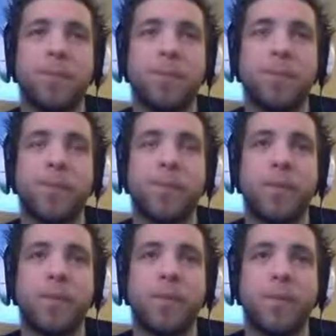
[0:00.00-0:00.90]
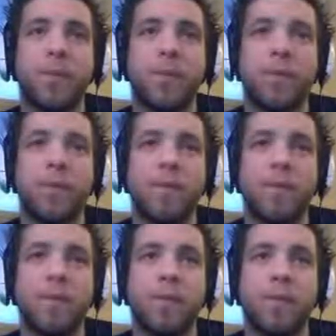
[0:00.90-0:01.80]

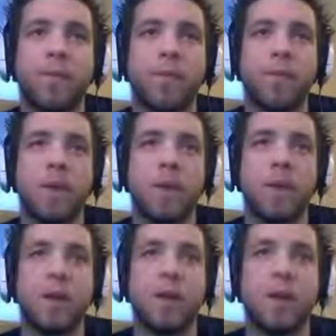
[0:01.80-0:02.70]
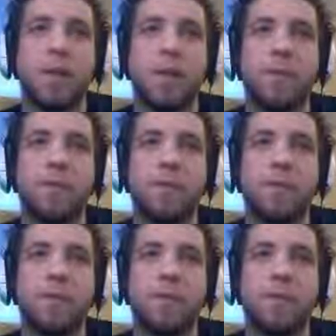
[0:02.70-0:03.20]
(silence)